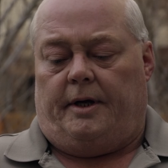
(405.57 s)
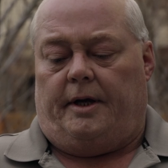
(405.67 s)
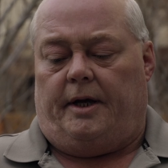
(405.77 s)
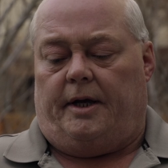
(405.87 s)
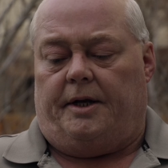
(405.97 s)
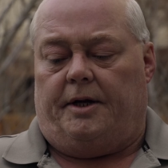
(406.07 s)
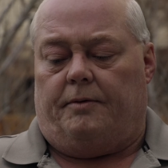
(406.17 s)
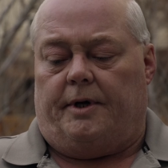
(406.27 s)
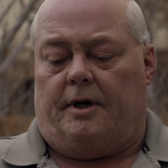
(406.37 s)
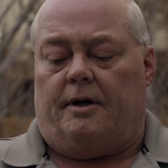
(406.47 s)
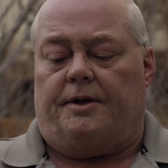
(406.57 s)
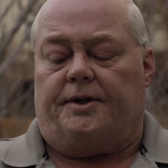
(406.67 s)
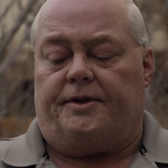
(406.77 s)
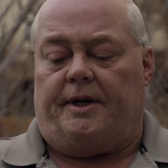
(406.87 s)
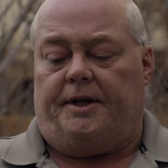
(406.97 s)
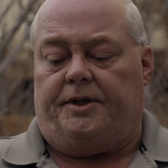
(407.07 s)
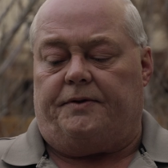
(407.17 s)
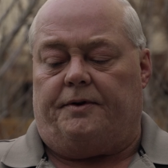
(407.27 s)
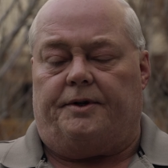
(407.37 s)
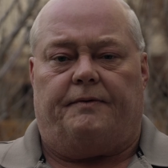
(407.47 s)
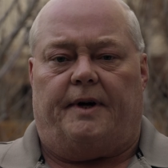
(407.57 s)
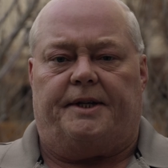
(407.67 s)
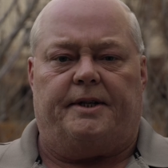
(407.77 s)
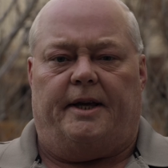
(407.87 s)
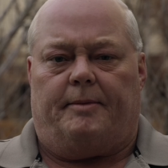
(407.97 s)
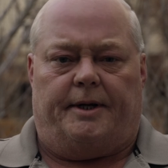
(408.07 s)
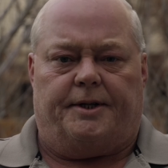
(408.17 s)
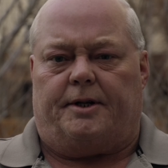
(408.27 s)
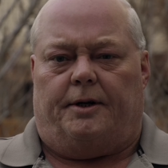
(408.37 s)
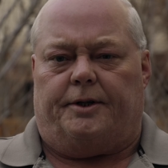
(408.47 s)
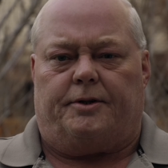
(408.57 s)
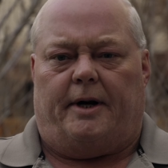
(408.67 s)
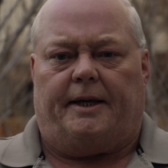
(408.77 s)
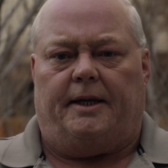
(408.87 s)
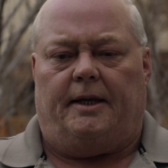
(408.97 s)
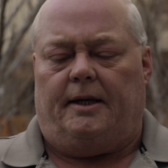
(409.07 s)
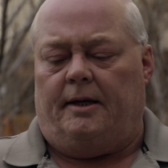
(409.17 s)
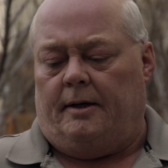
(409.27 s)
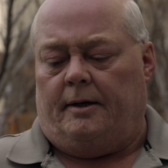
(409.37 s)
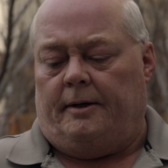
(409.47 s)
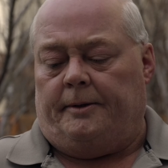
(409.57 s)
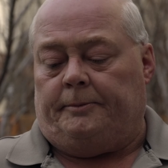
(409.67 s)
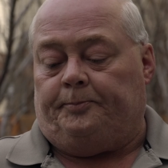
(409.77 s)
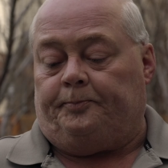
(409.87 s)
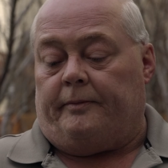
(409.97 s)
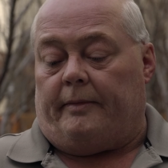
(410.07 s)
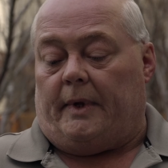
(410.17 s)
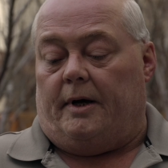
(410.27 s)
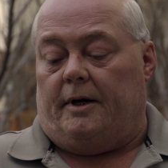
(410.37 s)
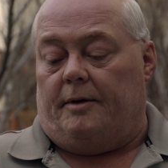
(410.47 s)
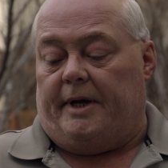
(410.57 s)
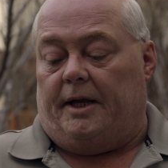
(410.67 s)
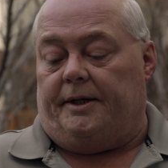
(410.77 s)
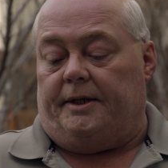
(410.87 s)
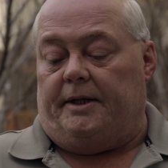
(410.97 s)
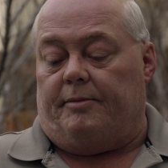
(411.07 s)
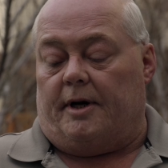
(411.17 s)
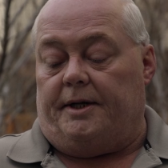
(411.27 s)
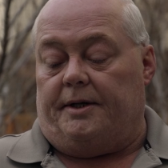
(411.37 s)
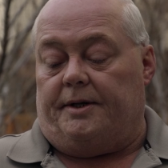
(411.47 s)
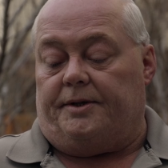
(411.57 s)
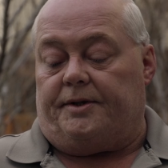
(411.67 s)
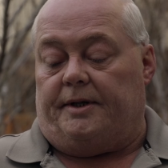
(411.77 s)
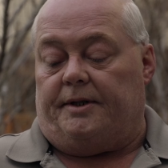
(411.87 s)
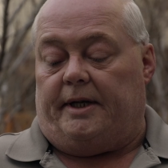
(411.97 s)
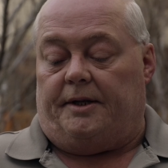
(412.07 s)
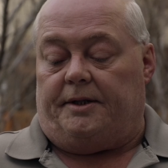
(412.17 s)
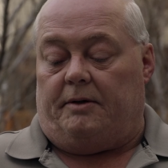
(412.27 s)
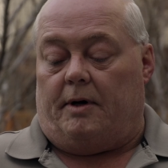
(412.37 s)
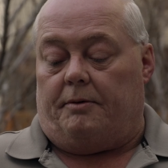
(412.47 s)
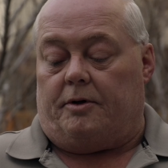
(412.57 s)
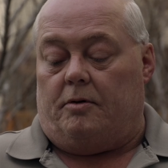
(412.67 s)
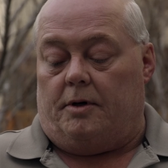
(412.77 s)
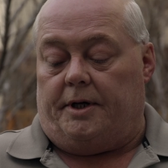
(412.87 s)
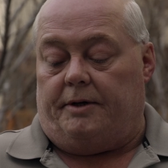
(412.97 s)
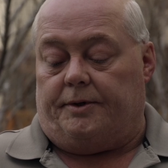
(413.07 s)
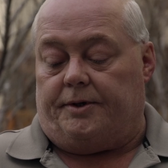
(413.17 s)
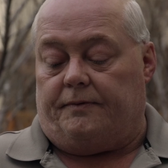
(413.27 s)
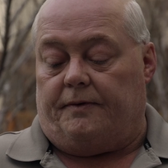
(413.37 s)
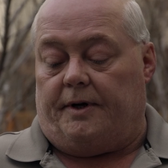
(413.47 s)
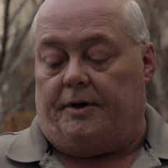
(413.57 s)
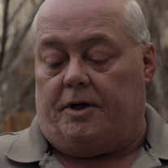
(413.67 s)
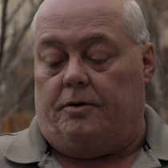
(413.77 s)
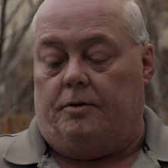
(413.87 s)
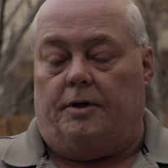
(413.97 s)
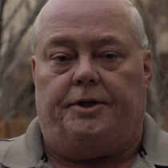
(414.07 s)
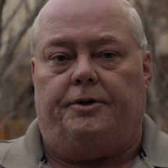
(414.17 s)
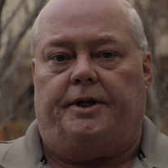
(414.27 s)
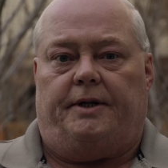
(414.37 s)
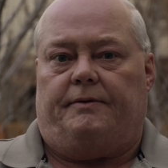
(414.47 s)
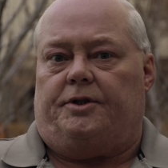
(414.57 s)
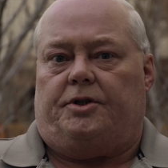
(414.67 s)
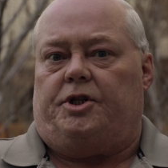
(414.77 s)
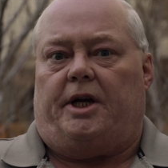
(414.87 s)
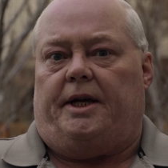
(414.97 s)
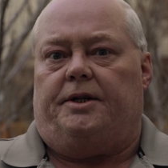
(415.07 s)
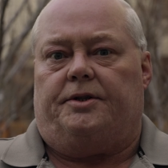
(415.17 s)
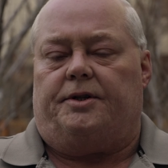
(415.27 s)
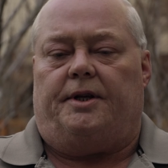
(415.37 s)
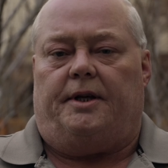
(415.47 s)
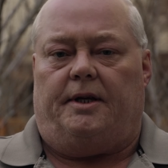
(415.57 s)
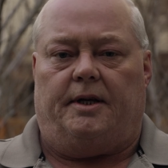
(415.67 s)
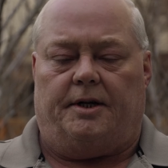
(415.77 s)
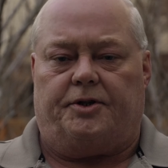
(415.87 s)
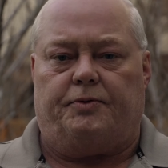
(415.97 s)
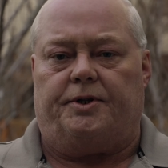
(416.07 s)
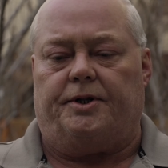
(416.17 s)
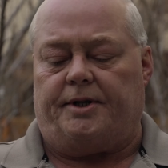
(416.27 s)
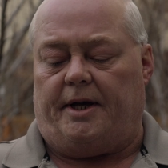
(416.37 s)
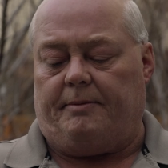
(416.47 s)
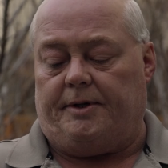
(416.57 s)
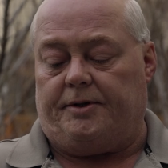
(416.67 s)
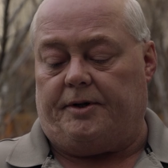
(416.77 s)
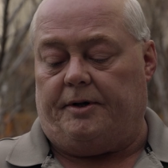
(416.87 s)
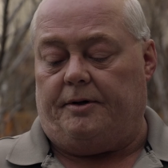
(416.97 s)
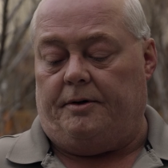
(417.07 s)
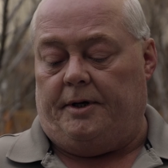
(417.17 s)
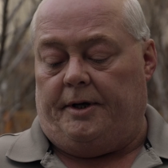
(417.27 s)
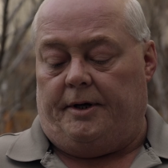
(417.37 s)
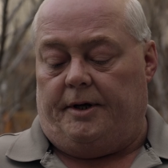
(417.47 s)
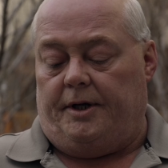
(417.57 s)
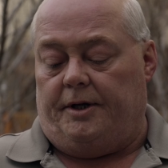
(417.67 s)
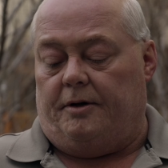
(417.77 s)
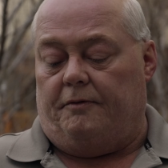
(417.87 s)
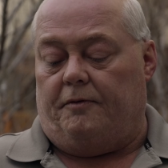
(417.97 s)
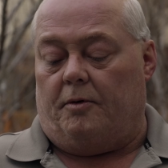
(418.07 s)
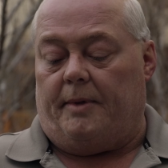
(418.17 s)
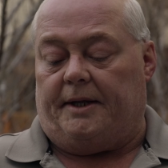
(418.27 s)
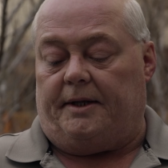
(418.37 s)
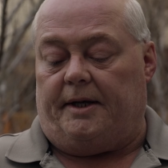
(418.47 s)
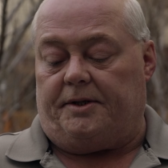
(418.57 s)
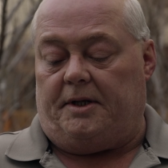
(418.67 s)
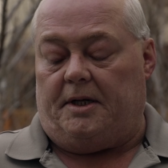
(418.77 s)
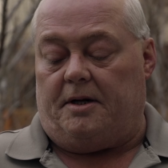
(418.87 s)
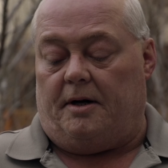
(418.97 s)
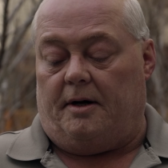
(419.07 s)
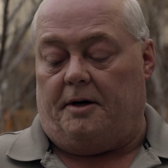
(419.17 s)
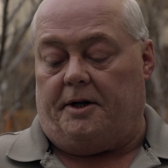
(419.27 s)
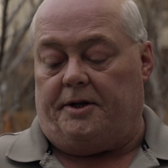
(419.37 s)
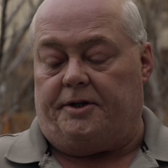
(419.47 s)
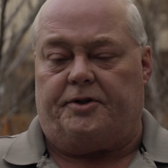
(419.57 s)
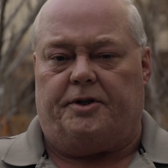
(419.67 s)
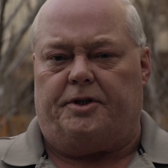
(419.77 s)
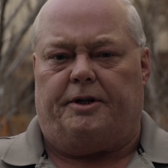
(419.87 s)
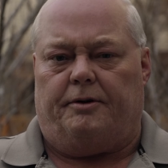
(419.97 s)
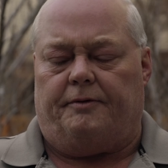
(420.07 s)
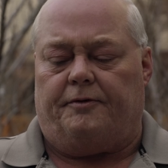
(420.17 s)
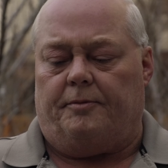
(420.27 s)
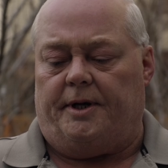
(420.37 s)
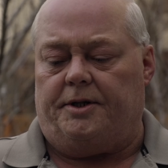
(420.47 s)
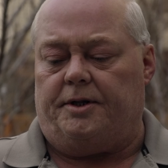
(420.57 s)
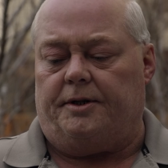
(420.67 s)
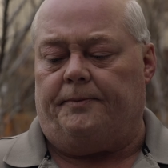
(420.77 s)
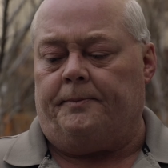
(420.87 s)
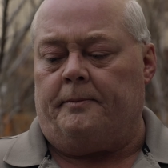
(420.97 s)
And here we are on the settings for the device name. I just called it Track E. LED brightness and the LED while recording, which is very cool. And you can even change the switch assignment. So, you know, format the SD card and then just the general information.